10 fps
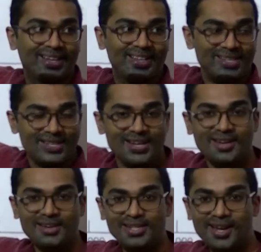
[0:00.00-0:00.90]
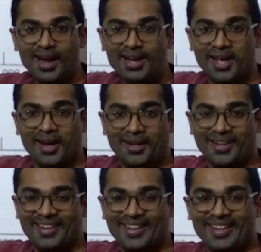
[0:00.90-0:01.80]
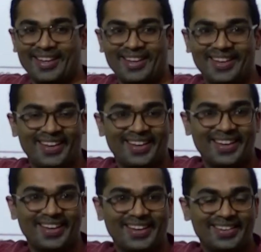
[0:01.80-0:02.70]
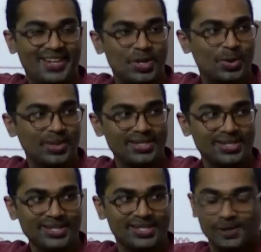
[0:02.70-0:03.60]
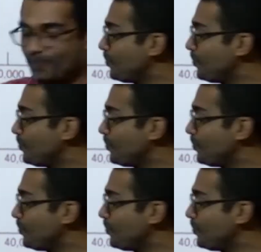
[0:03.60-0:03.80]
This is an interesting idea. Did you notice this?